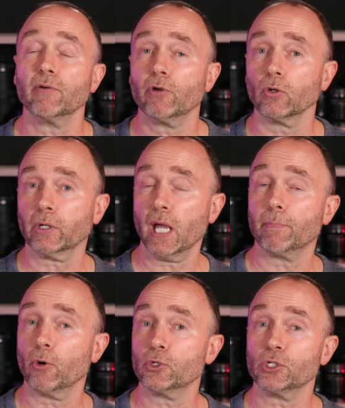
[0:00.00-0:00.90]
If you're looking
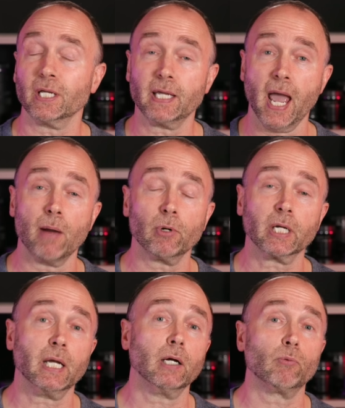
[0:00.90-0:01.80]
at purchasing camera
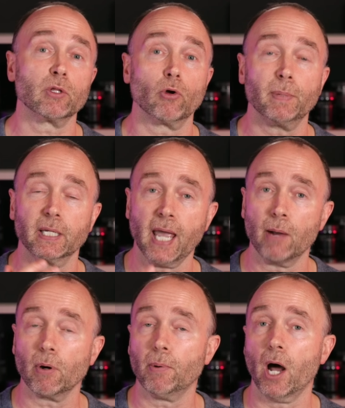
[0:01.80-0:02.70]
gear, whether it be
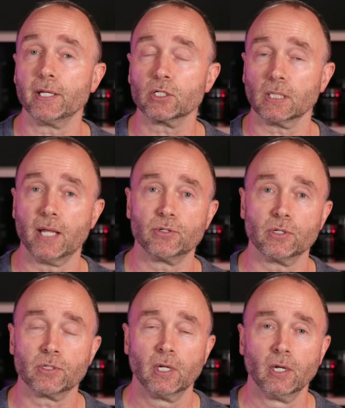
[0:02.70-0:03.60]
camera bodies,
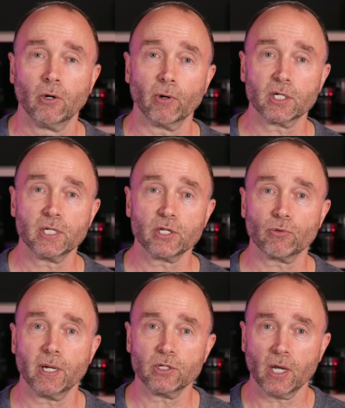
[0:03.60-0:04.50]
lenses, or
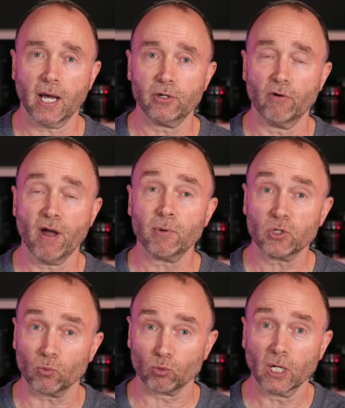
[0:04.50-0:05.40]
accessories, uh, November
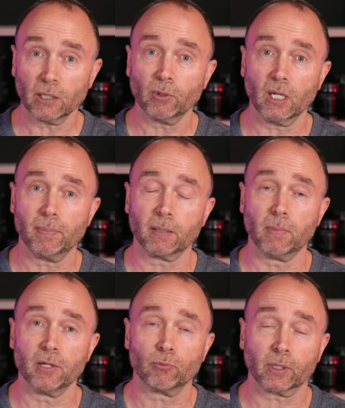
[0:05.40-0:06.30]
is a really, really big month.